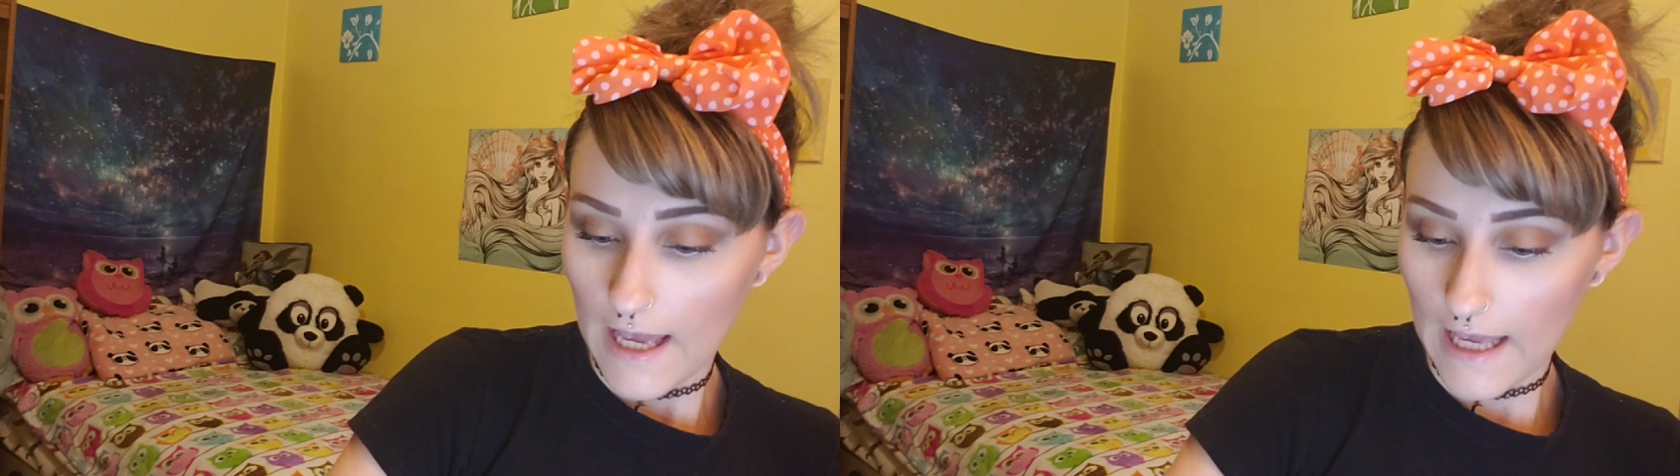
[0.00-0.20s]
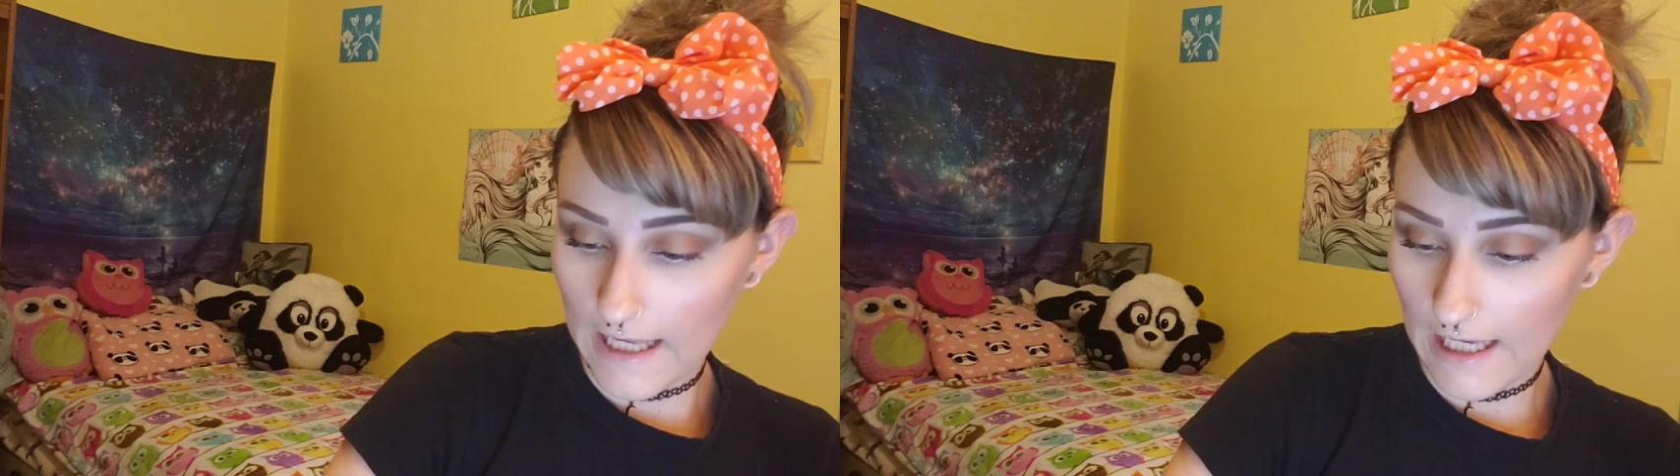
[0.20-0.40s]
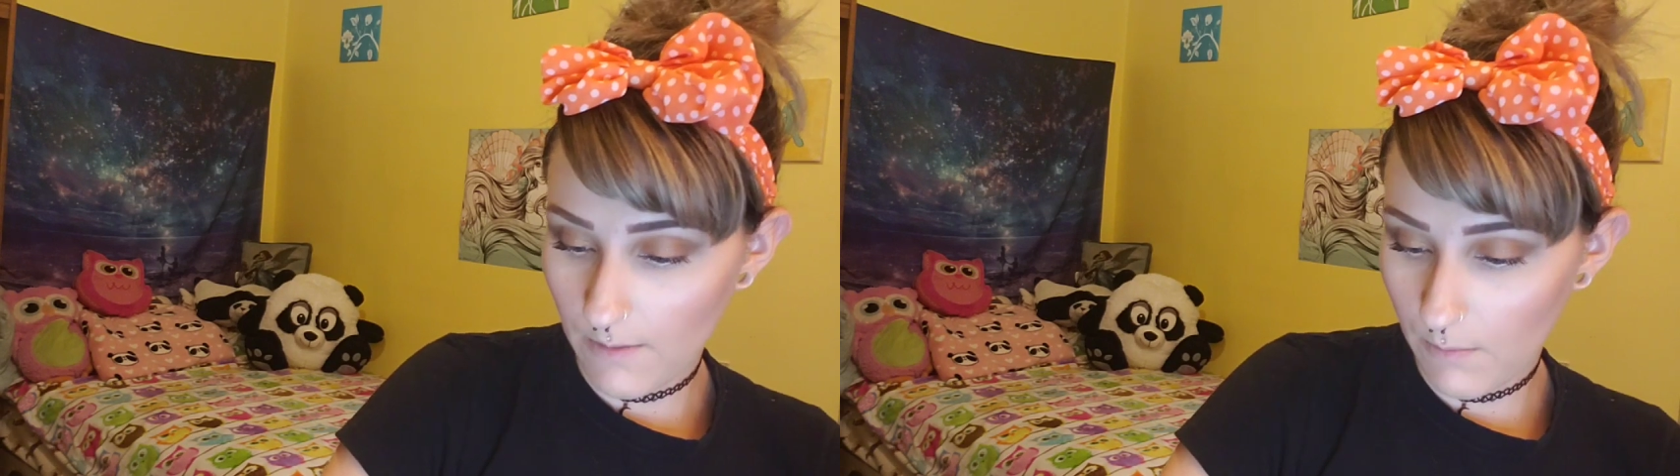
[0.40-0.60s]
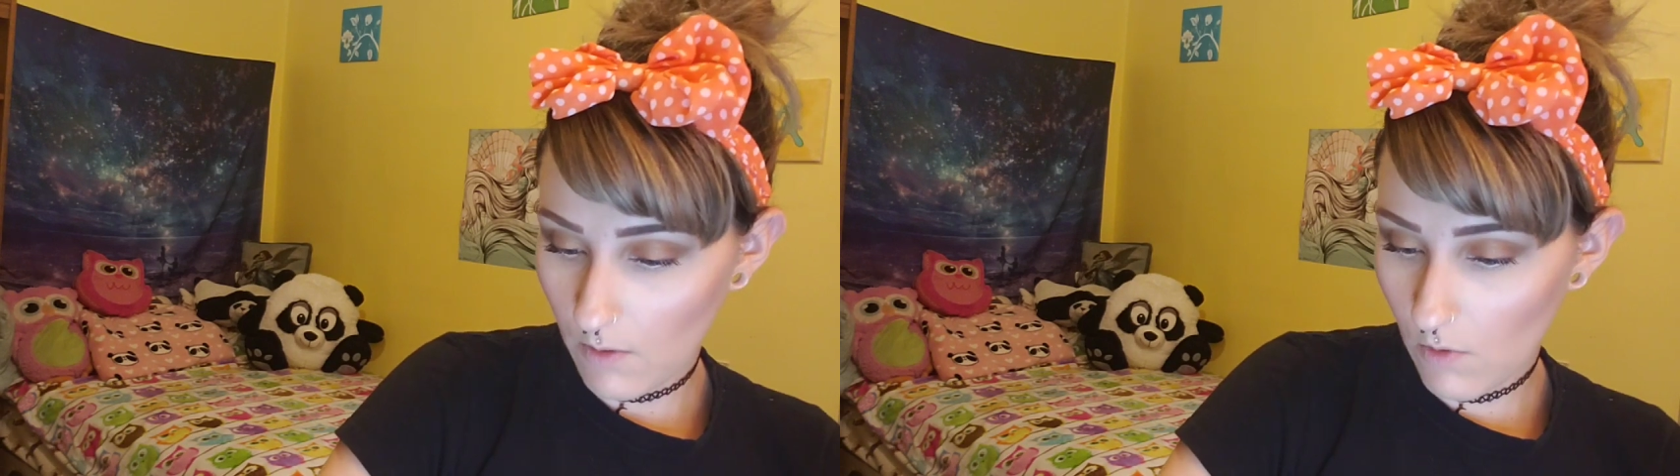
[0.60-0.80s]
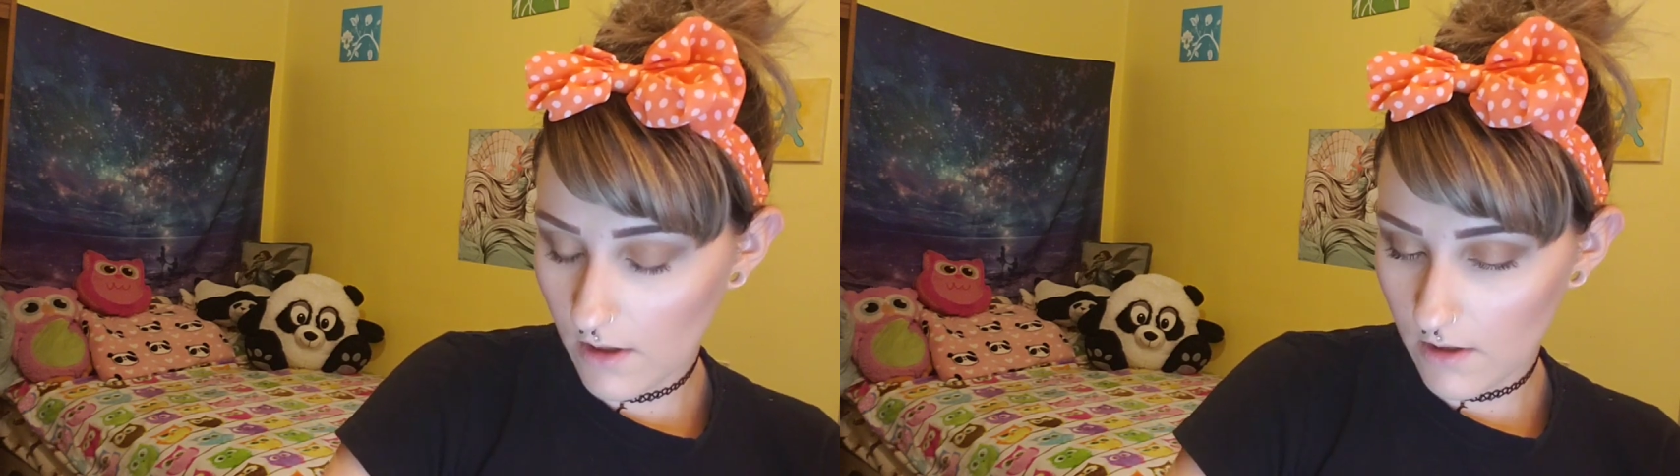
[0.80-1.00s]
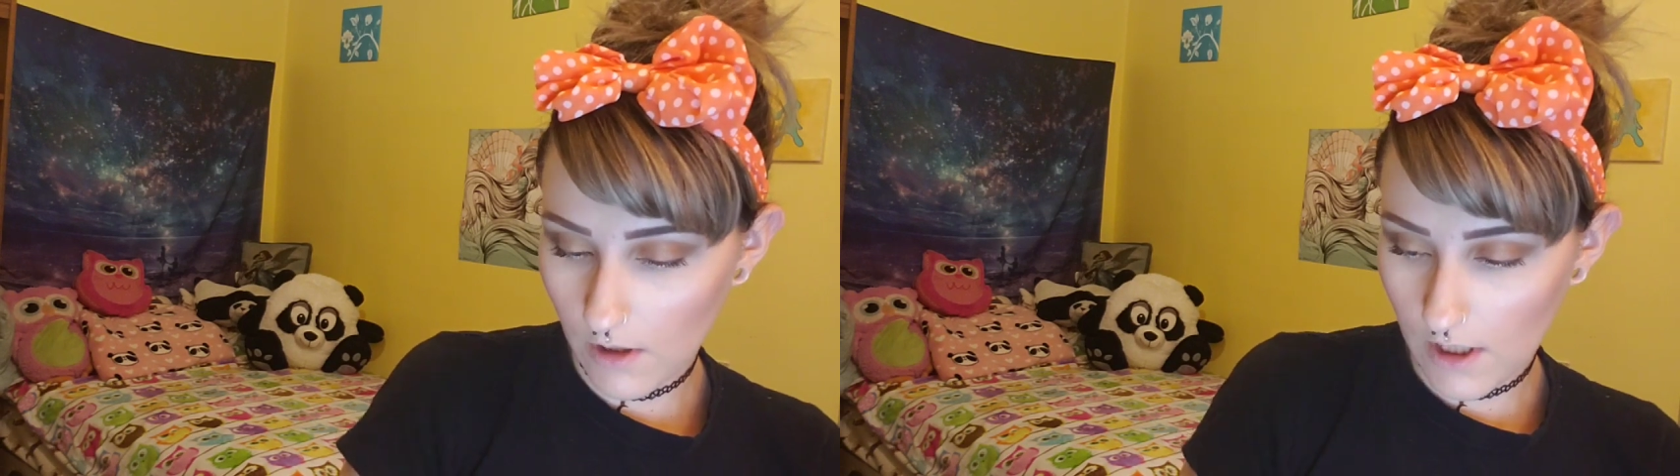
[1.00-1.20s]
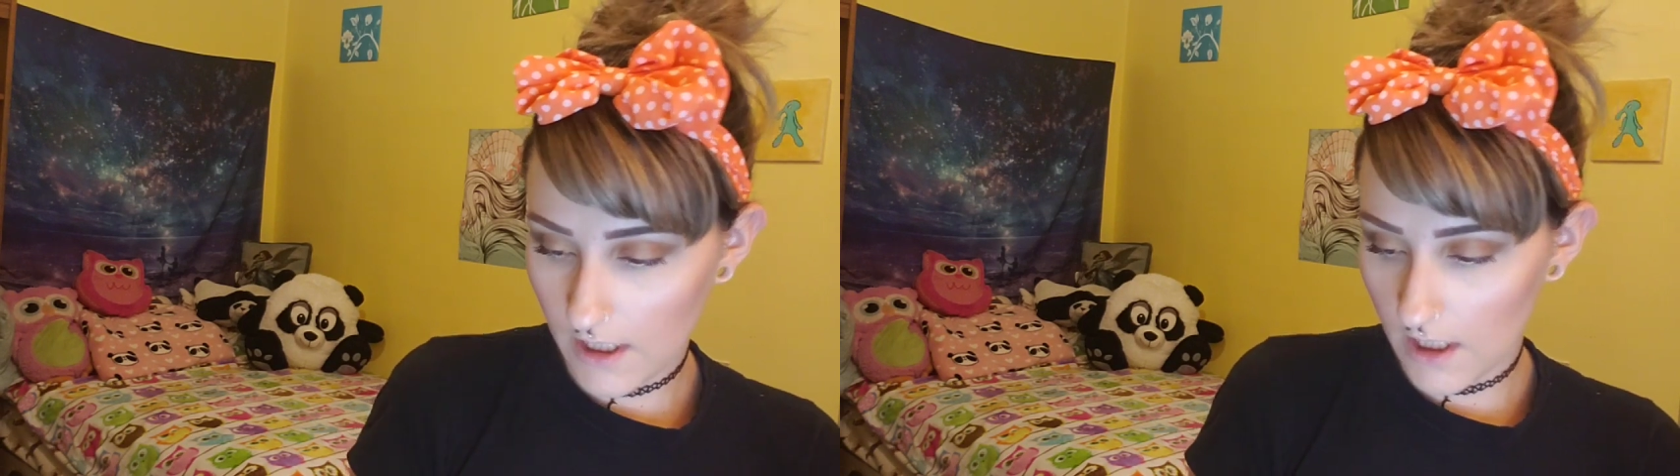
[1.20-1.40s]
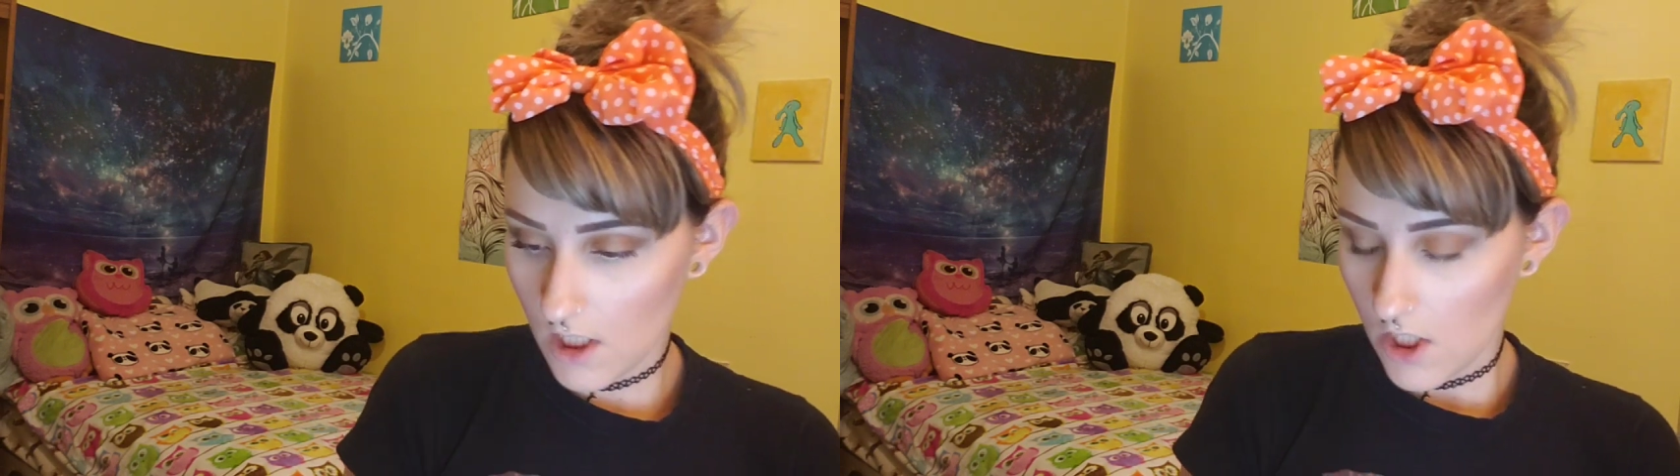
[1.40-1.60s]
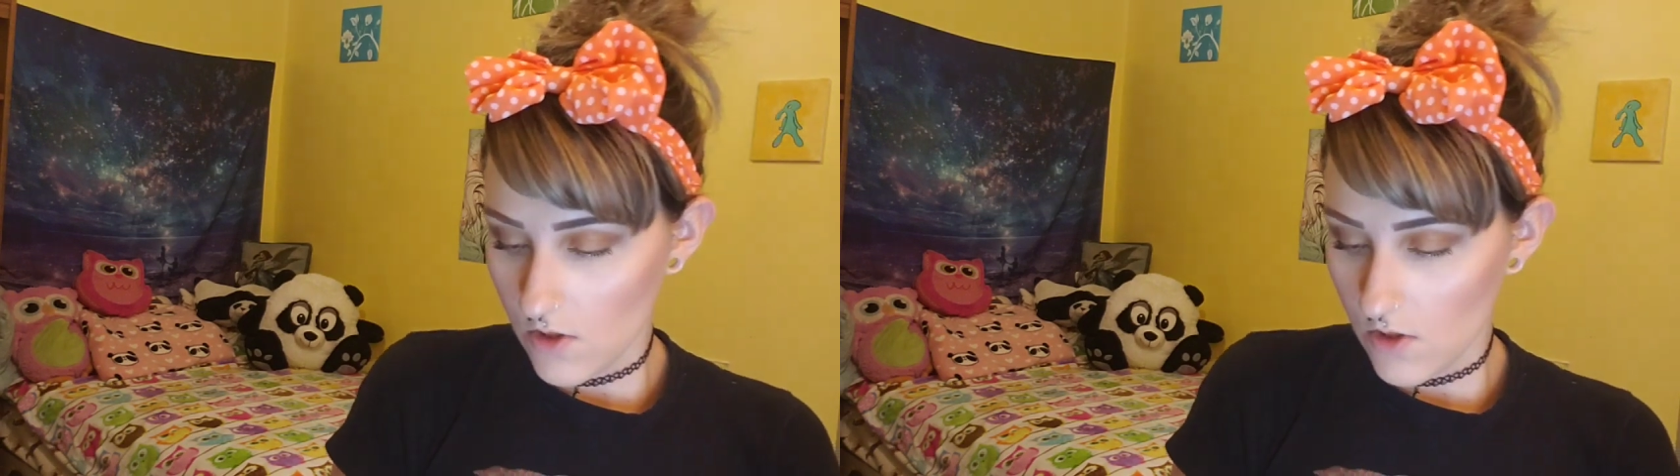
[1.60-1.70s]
in my waterline.